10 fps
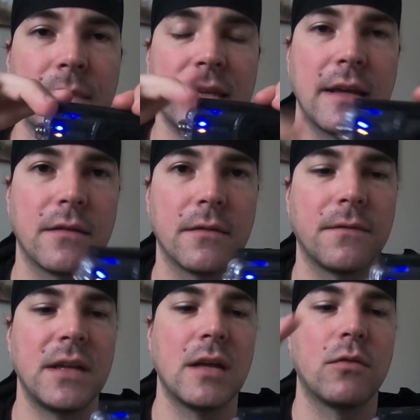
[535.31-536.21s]
take a
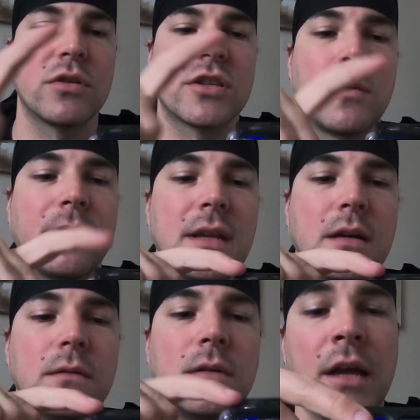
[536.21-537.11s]
video or stop
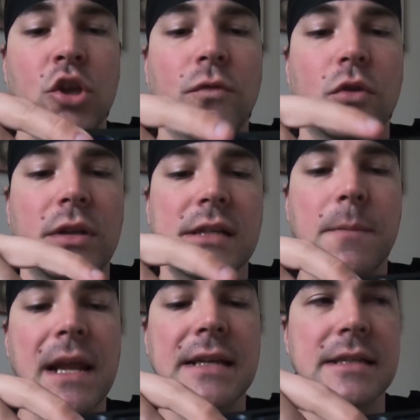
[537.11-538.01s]
video, you've got this
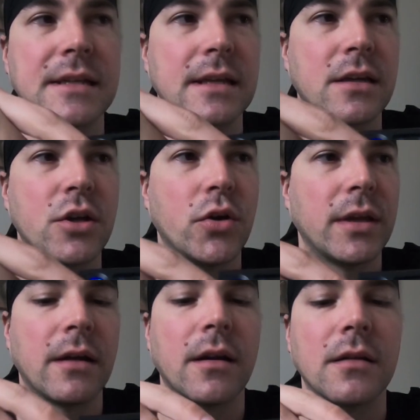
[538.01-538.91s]
plastic
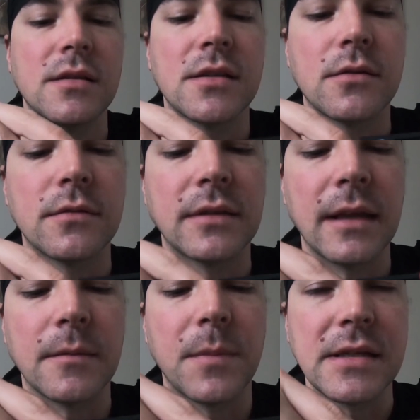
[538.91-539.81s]
going around, so
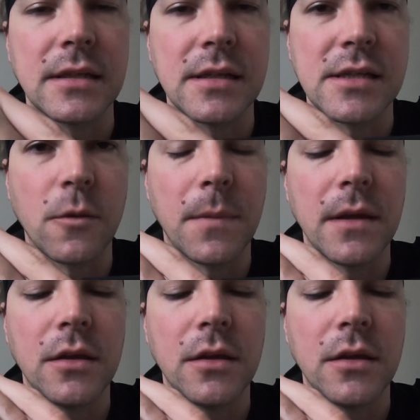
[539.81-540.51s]
that basically stopping